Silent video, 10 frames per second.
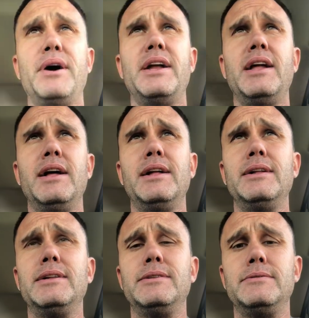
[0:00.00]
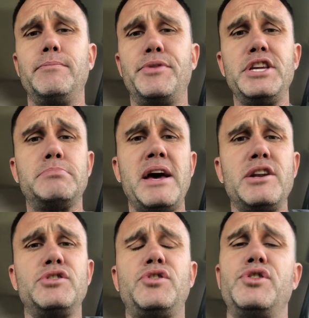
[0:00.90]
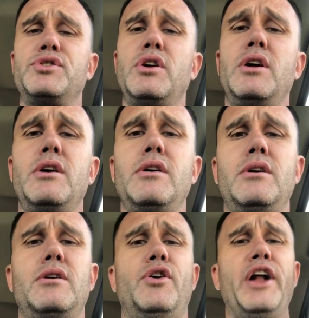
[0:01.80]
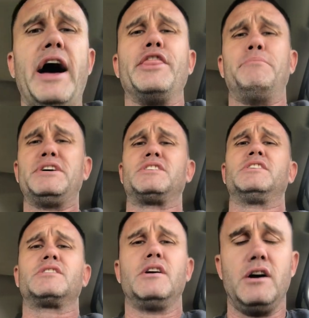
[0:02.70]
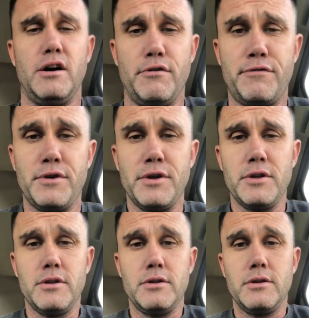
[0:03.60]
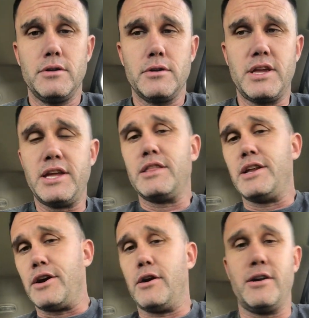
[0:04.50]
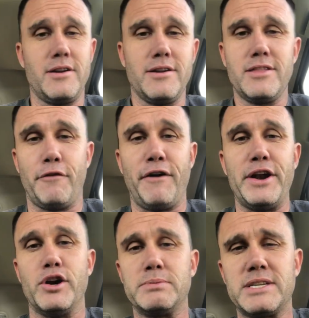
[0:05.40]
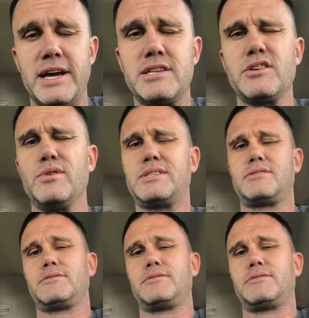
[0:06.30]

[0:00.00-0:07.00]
but these managers are not in the business of getting their fighter upset. So it's,